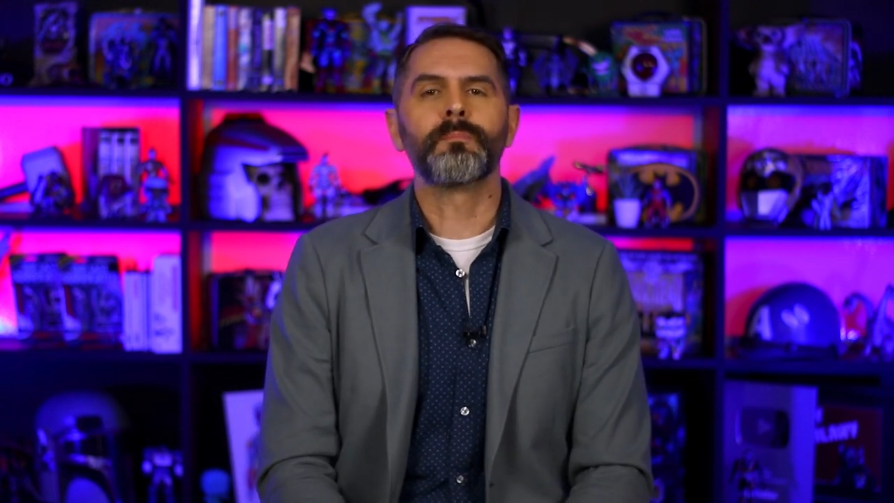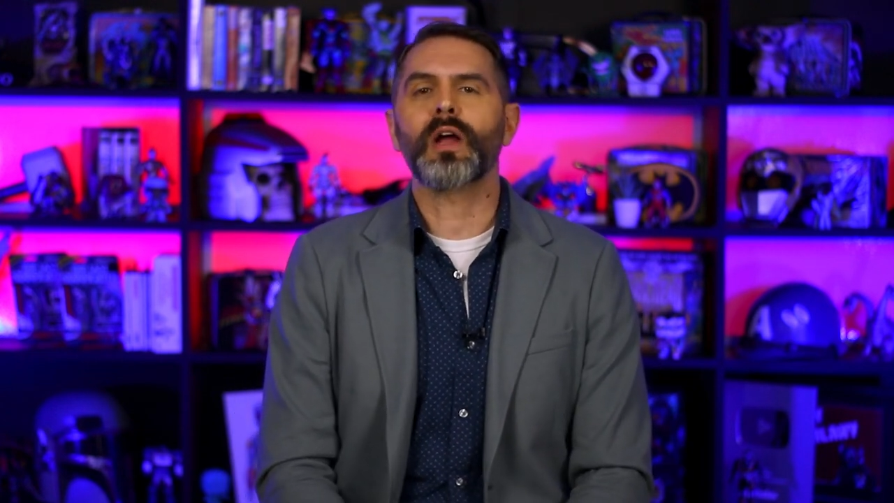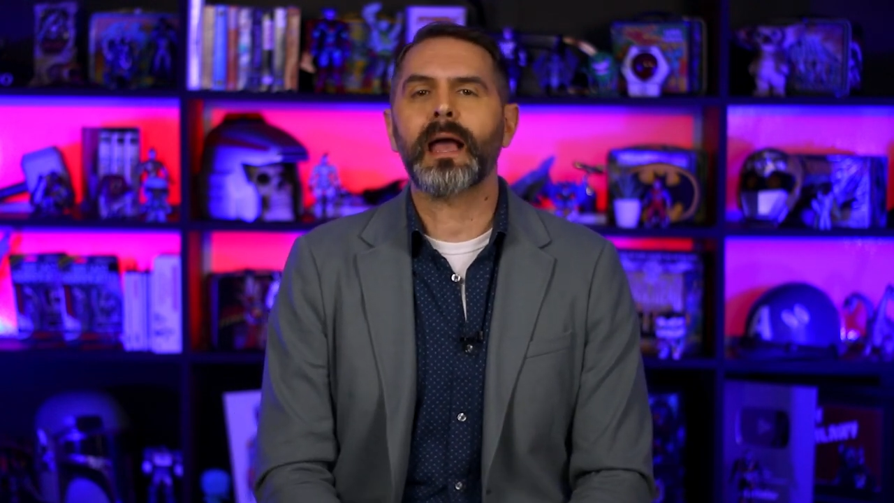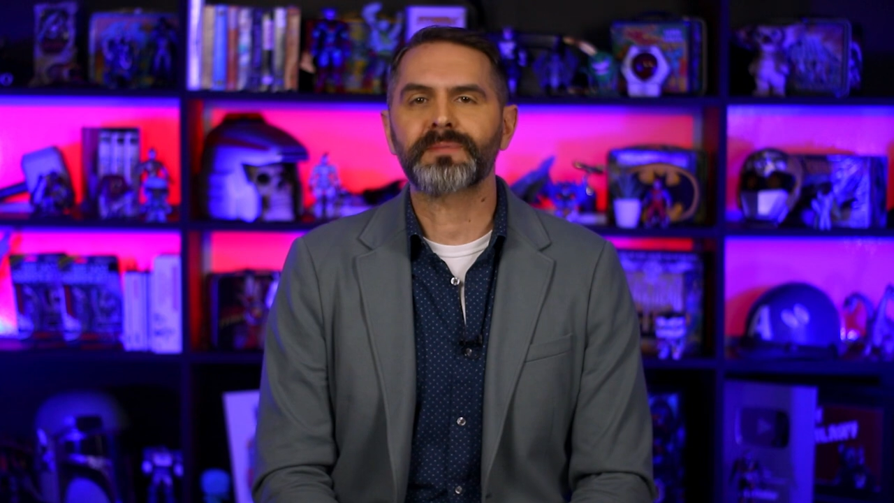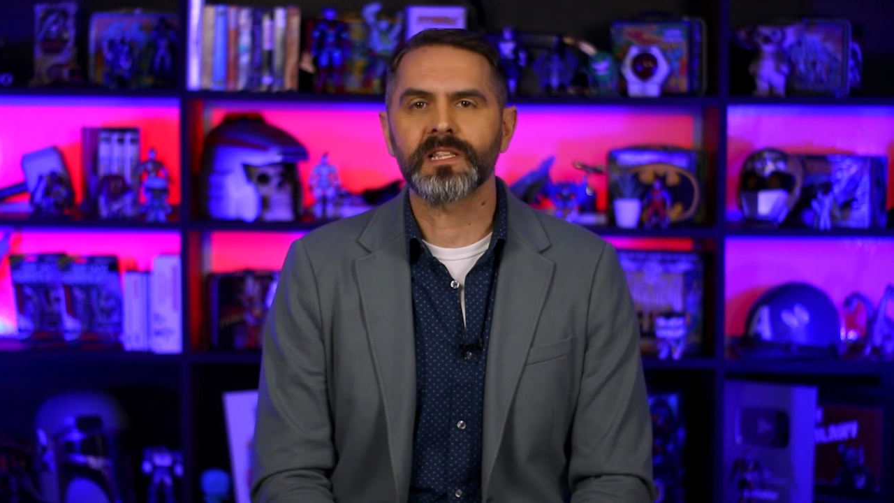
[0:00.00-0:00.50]

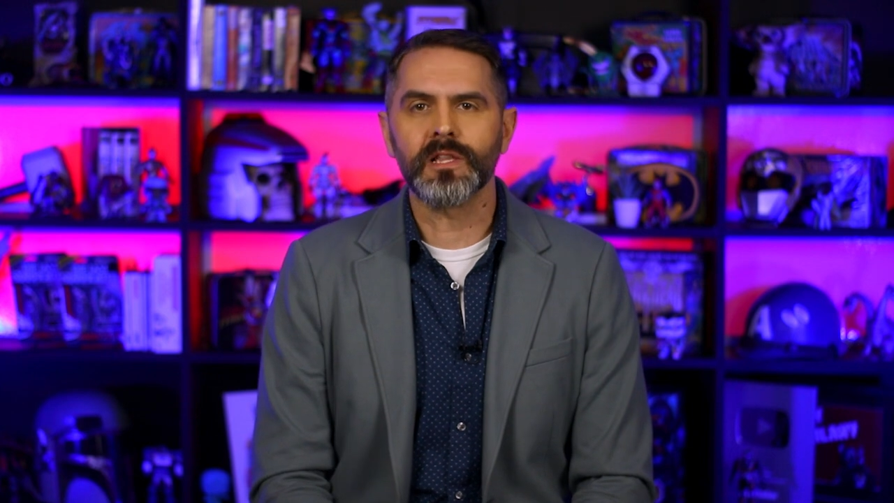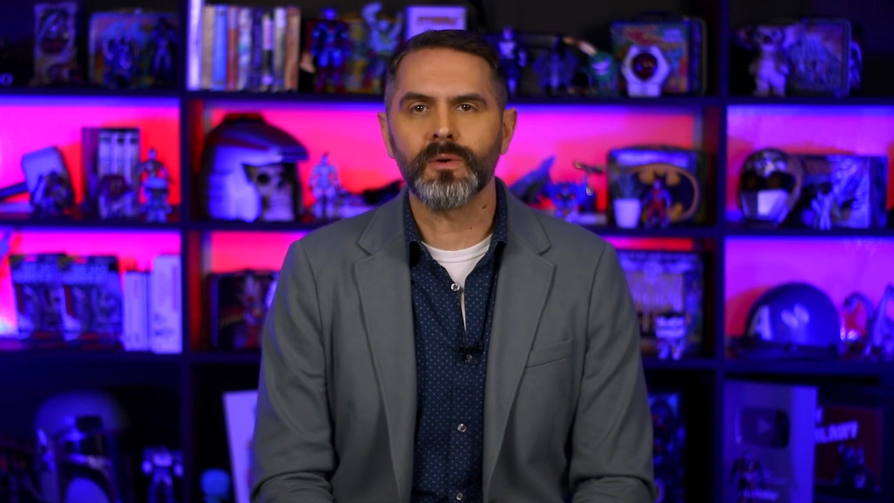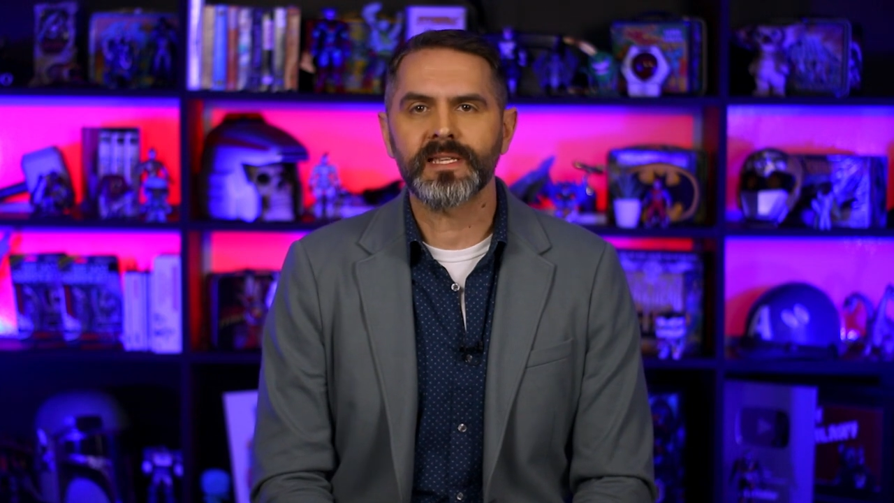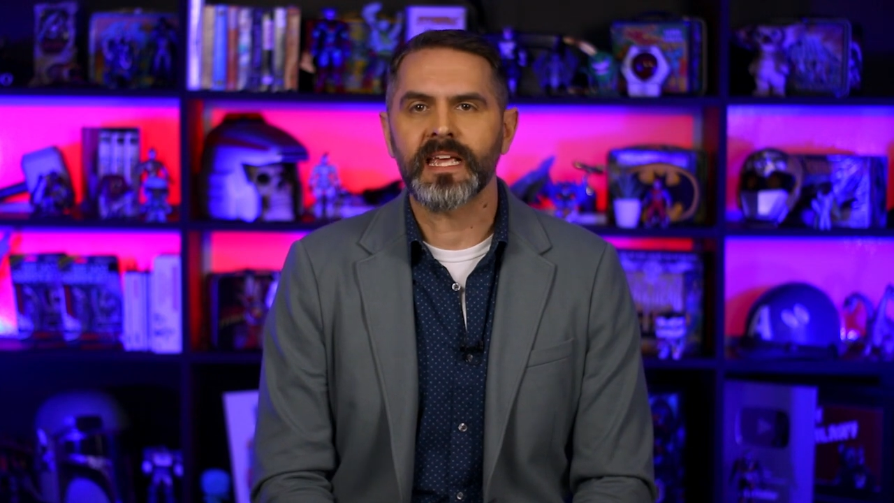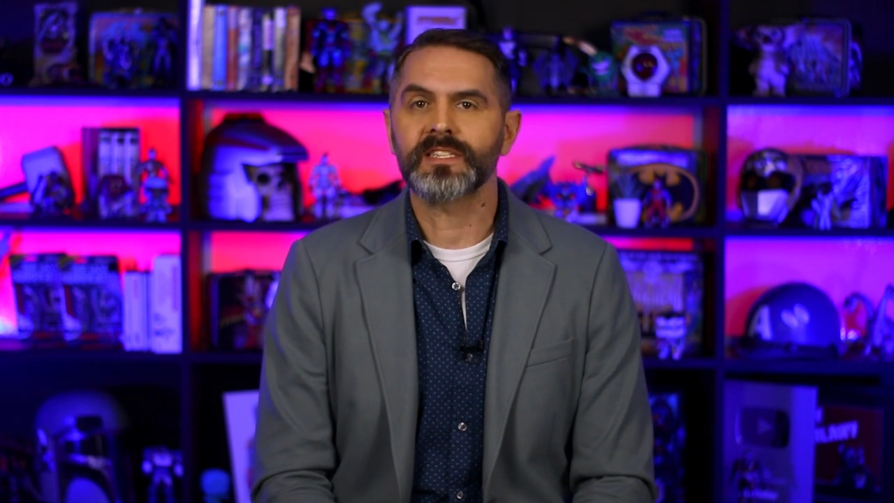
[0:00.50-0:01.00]
Perhaps
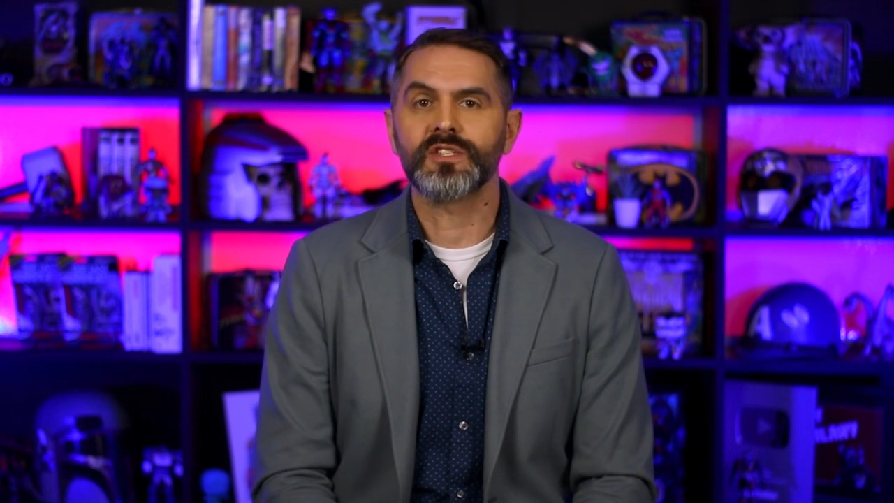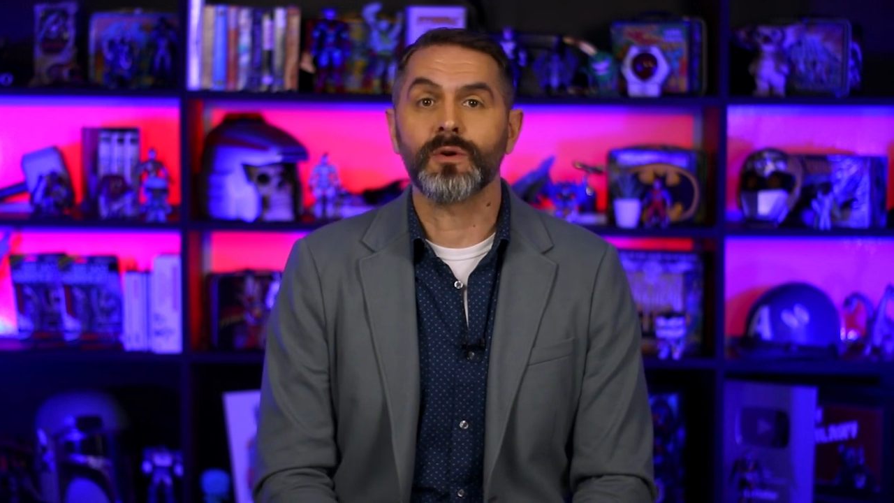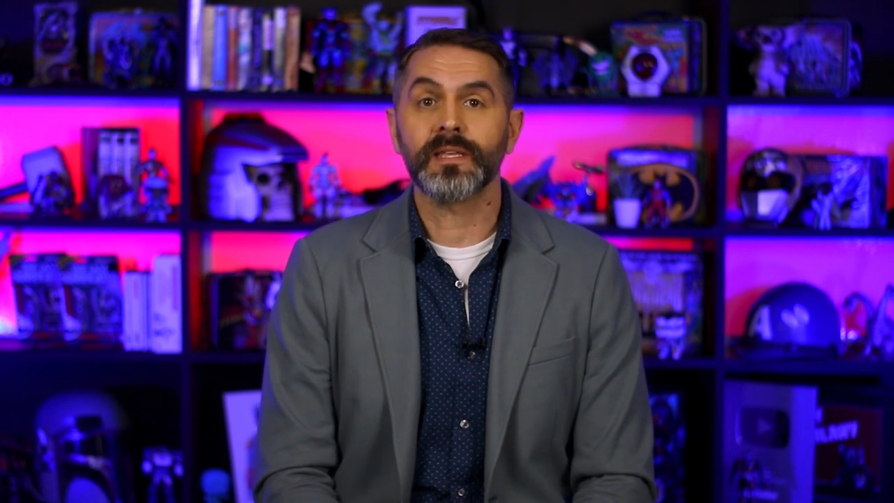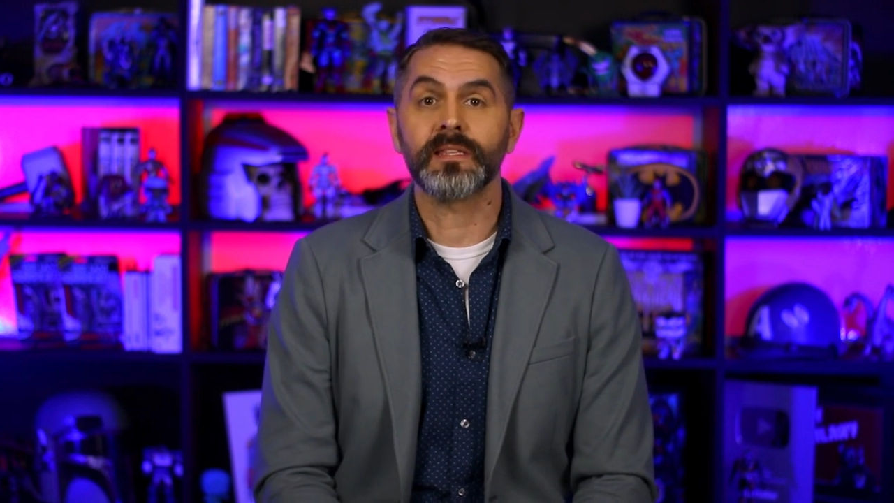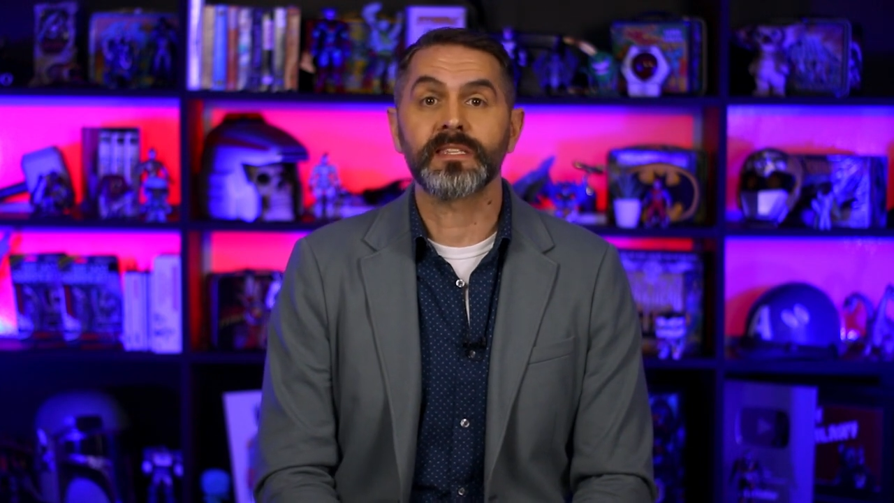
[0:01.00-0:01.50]
Lewis has
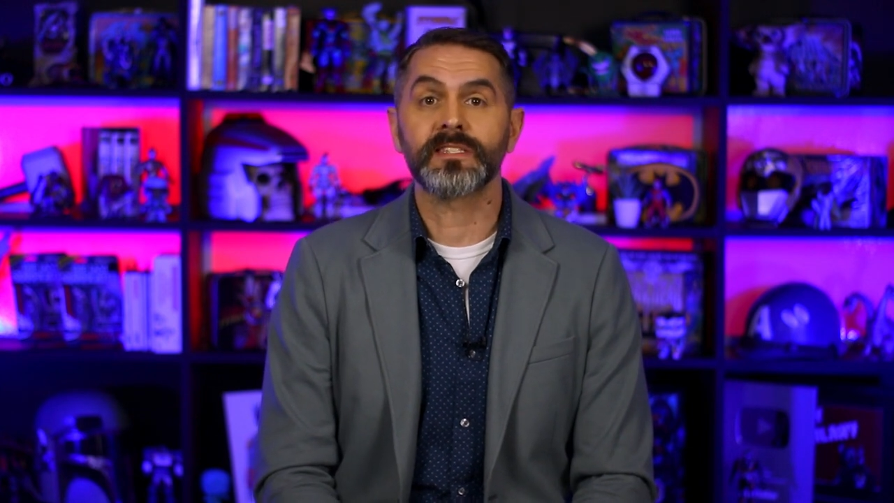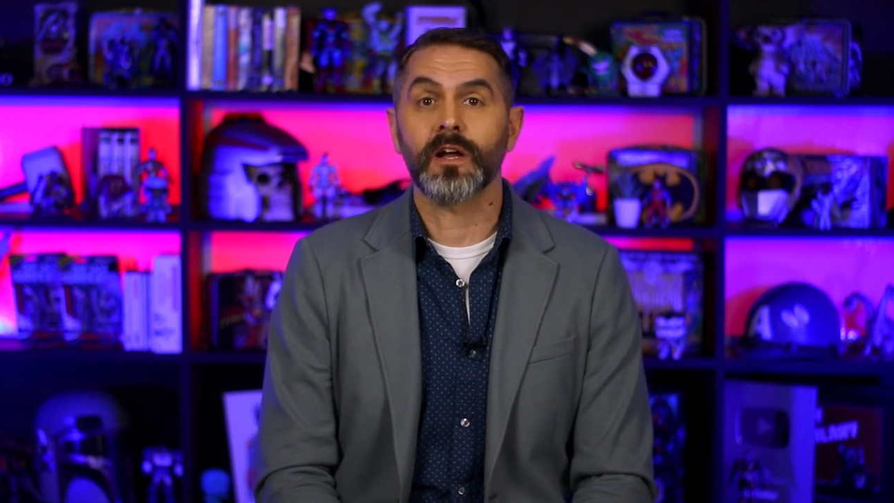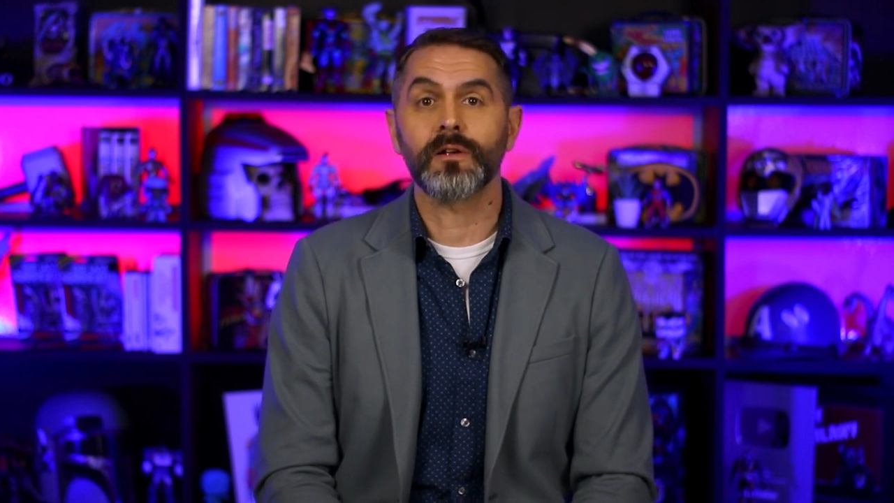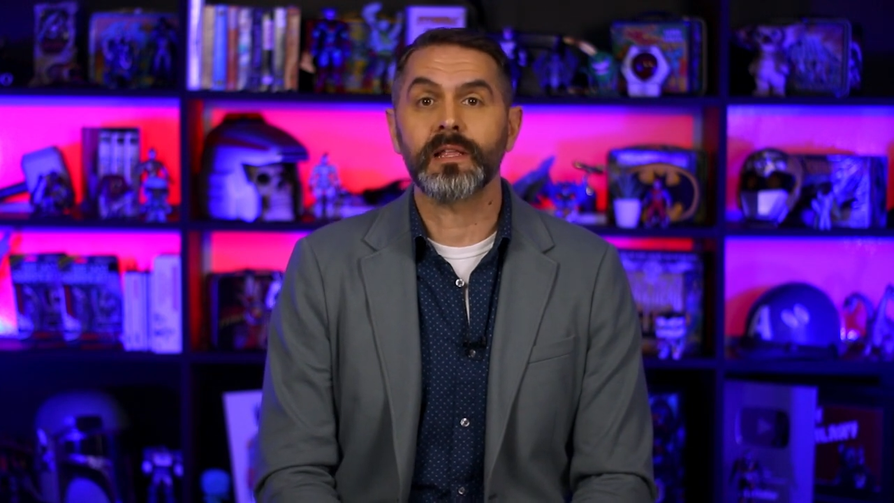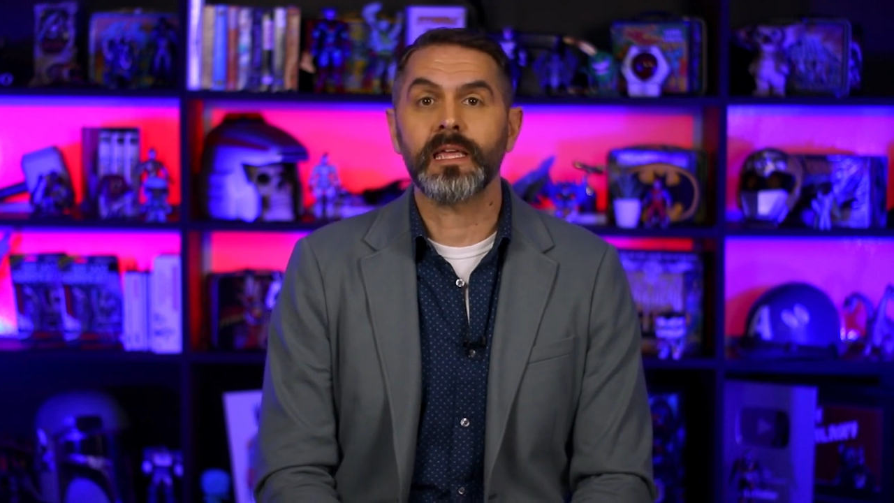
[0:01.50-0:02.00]
joined the
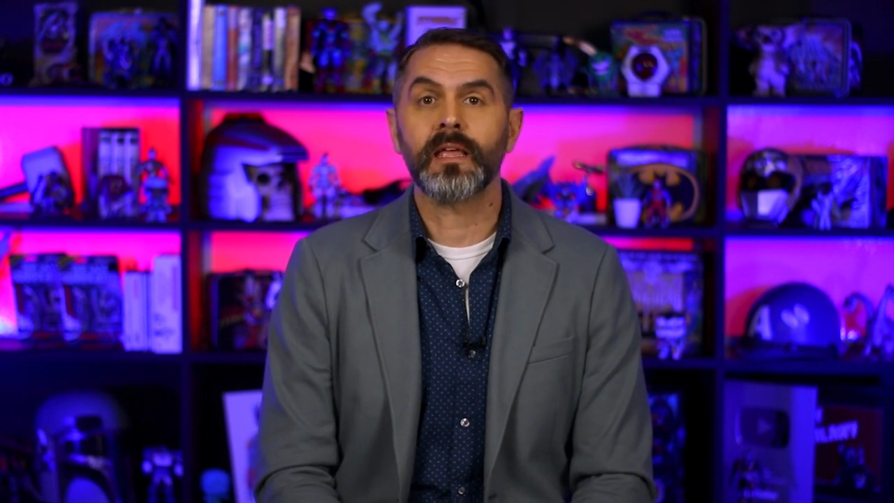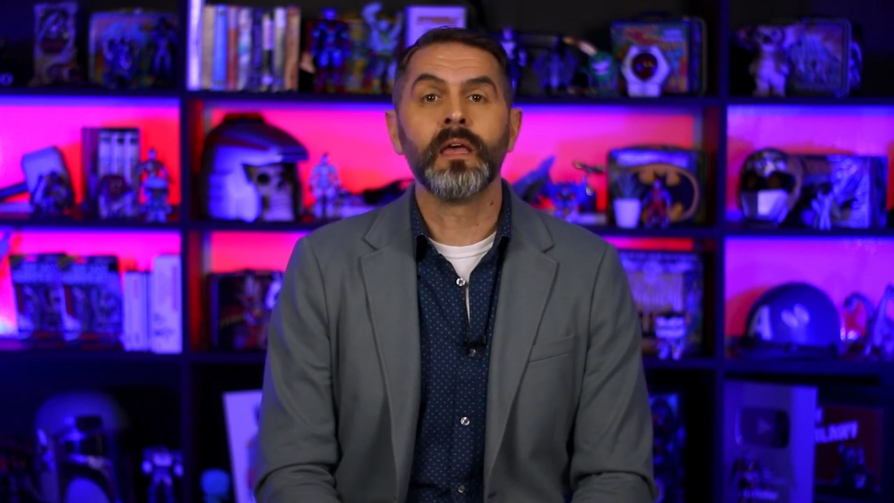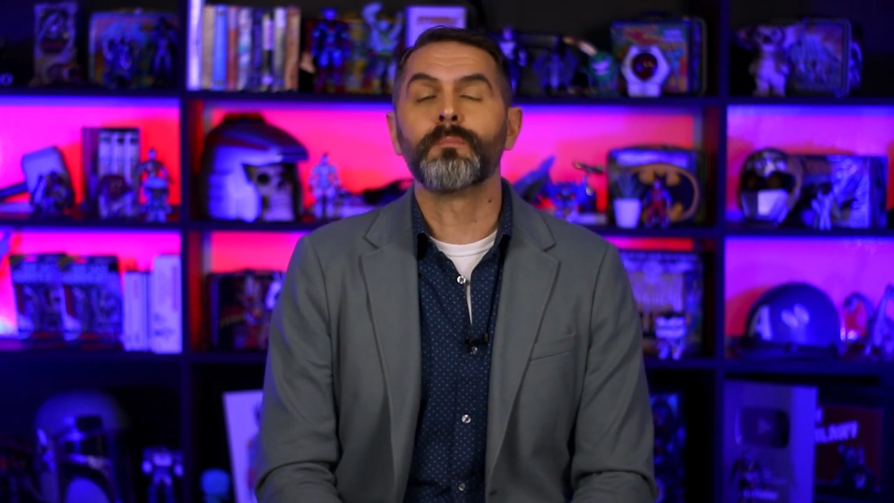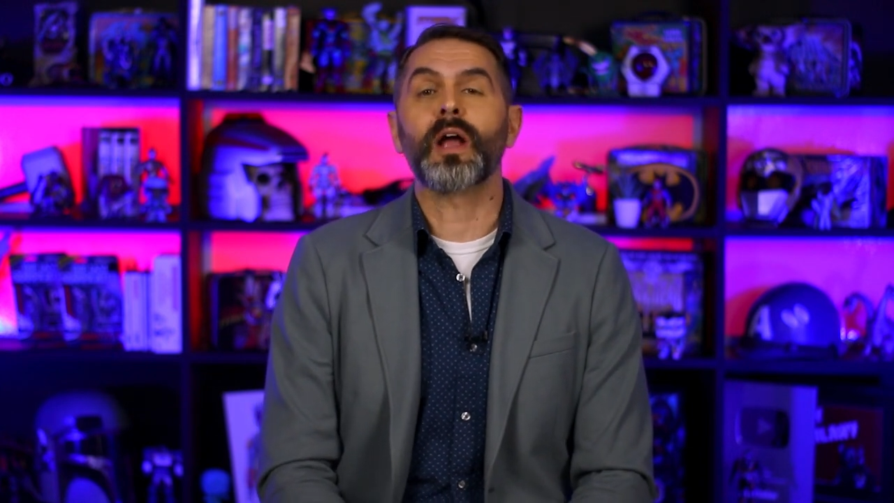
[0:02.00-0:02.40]
Star League,